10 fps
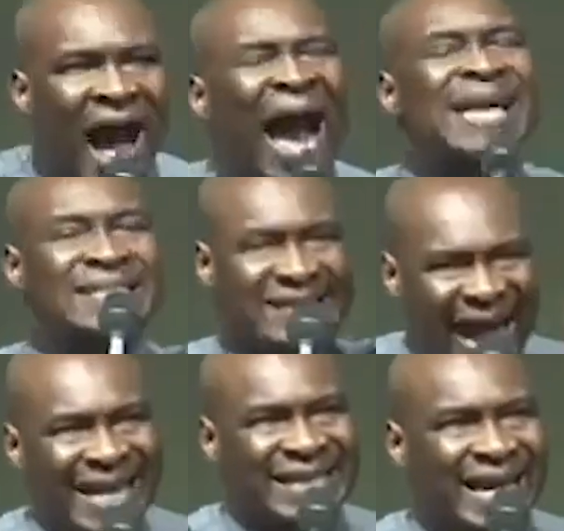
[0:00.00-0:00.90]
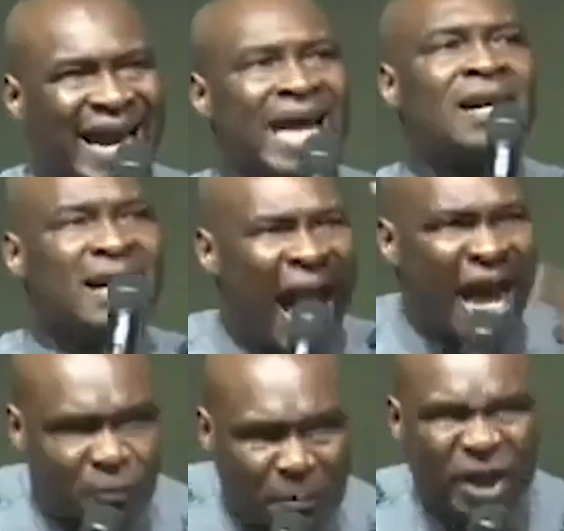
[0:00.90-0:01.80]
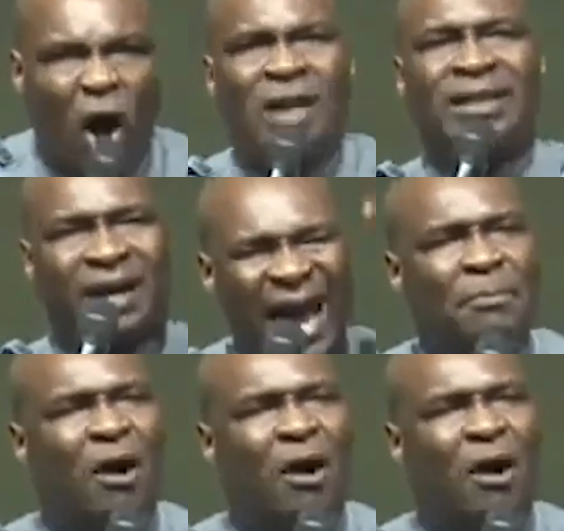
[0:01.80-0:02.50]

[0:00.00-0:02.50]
I say it again, rise beyond the realm